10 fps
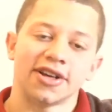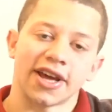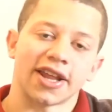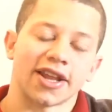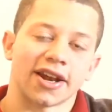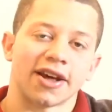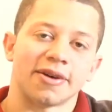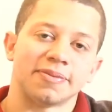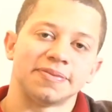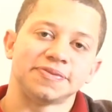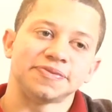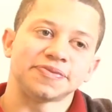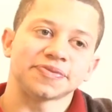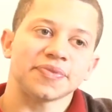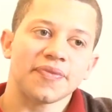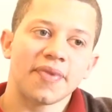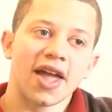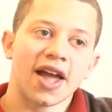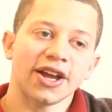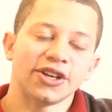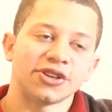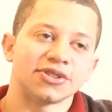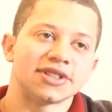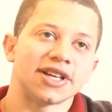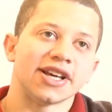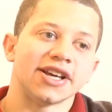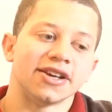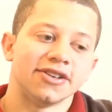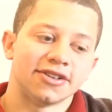and then you see,